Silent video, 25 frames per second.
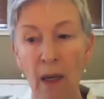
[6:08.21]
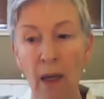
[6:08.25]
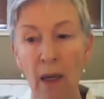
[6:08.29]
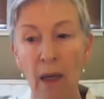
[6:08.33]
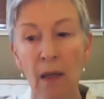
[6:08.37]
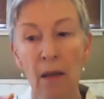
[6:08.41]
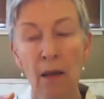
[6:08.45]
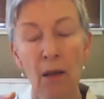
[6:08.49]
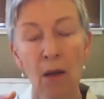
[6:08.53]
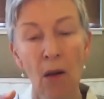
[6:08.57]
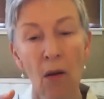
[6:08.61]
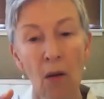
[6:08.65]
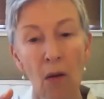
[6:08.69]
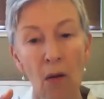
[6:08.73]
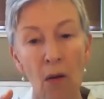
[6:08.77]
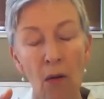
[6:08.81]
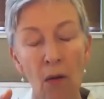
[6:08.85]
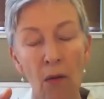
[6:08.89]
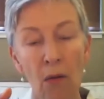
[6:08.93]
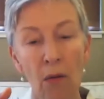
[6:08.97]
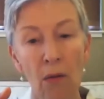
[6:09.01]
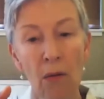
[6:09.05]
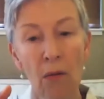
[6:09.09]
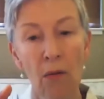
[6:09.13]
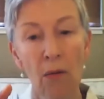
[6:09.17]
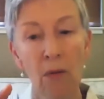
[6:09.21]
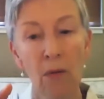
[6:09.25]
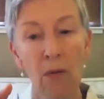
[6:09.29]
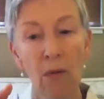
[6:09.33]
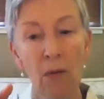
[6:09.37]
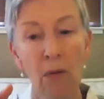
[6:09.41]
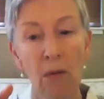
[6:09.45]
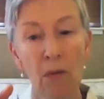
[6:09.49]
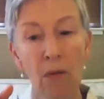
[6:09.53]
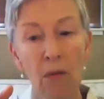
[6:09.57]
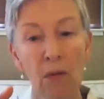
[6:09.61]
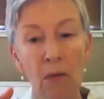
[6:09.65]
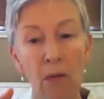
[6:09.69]
So
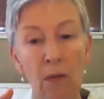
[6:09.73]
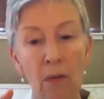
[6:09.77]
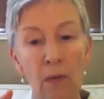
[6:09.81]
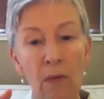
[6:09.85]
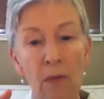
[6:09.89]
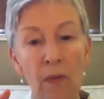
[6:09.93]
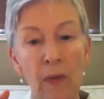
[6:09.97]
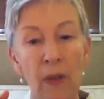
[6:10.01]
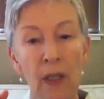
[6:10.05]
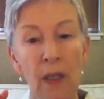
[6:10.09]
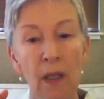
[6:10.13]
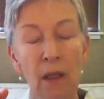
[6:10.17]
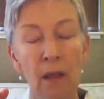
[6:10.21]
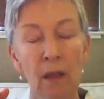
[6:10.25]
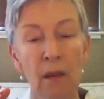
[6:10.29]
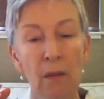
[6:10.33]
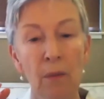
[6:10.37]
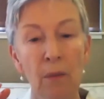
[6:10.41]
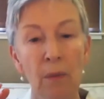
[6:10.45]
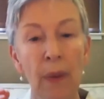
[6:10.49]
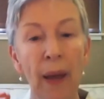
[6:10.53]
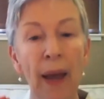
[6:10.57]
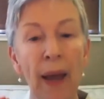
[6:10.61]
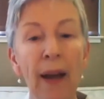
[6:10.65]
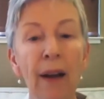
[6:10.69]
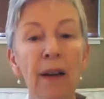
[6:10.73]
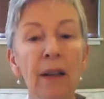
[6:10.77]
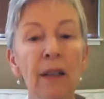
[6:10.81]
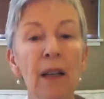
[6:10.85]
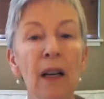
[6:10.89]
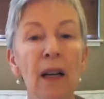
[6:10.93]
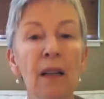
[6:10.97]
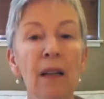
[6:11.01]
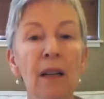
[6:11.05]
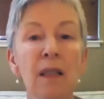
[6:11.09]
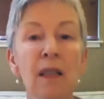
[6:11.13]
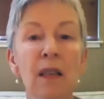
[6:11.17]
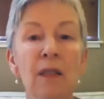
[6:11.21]
the
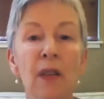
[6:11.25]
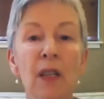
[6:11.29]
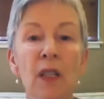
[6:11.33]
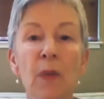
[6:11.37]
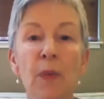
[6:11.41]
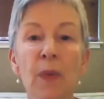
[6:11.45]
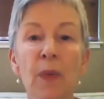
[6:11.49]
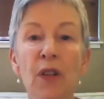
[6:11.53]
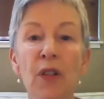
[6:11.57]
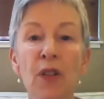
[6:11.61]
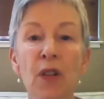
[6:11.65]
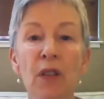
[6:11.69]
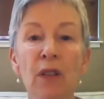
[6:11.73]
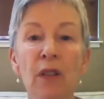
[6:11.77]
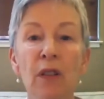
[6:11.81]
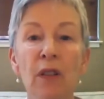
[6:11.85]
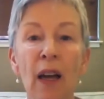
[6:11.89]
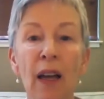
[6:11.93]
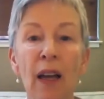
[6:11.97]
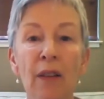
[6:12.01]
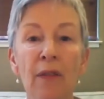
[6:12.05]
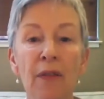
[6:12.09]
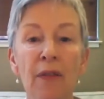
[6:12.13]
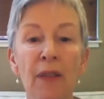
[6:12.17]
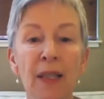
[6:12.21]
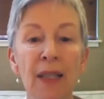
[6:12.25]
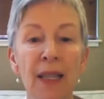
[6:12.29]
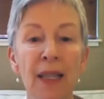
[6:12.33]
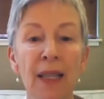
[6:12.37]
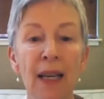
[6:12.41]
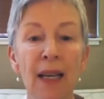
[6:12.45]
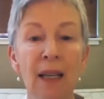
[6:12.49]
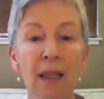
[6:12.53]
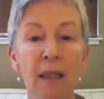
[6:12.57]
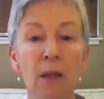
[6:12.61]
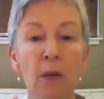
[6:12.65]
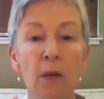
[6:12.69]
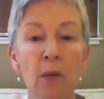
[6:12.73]
paradox of the spiritual life
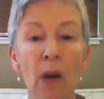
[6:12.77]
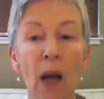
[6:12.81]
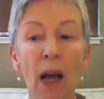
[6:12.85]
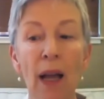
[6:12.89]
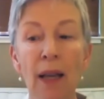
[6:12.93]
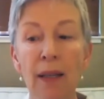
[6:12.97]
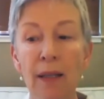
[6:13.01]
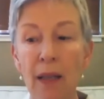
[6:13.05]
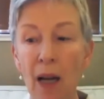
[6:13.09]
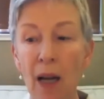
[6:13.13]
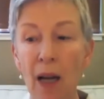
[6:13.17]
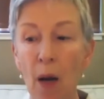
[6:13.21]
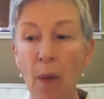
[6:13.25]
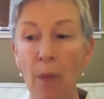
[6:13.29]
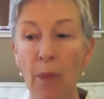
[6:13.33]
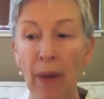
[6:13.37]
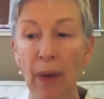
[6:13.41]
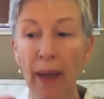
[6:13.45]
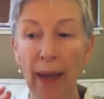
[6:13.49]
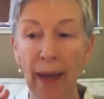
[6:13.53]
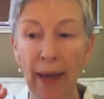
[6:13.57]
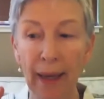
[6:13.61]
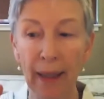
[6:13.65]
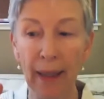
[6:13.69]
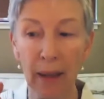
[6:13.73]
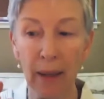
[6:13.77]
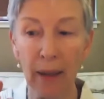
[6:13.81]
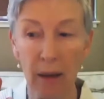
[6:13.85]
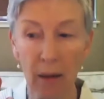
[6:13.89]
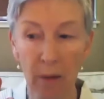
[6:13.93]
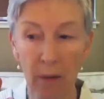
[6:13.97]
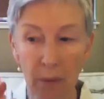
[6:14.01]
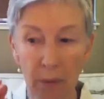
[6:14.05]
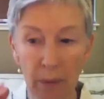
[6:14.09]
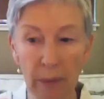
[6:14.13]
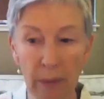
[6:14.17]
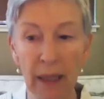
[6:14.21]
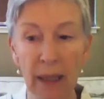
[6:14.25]
says, rise up and
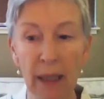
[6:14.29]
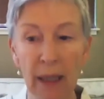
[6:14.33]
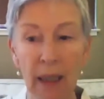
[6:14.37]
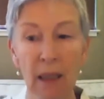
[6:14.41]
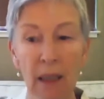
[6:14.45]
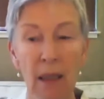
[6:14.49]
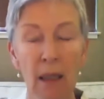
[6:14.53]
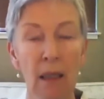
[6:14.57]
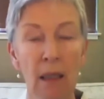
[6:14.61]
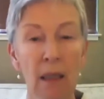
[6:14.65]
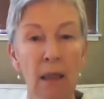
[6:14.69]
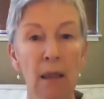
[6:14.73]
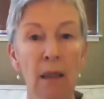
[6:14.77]
meet it.